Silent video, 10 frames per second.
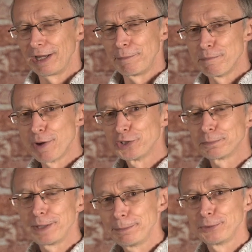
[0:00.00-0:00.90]
most
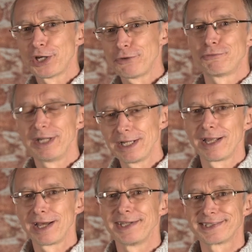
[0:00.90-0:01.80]
people don't
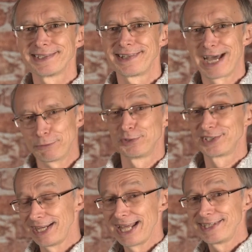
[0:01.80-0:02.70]
realize that was
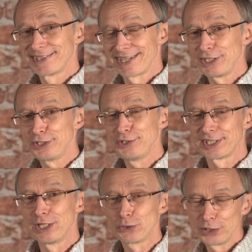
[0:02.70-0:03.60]
the lens that I used.
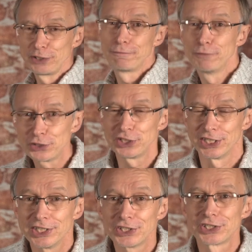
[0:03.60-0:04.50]
They look at the
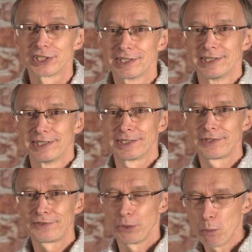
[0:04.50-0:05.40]
footage and they
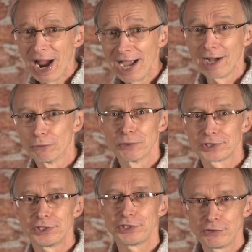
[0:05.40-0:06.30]
think, wow, what
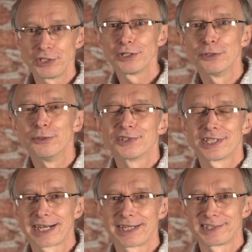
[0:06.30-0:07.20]
did you use? And
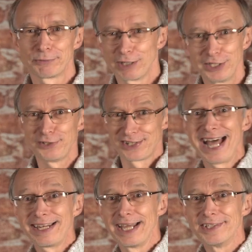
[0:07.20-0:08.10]
then I said, well, I used
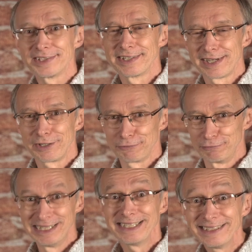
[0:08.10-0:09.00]
that lens. And they're like,
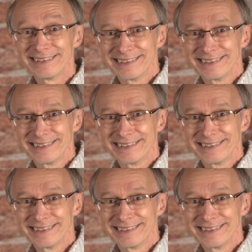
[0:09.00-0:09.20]
really?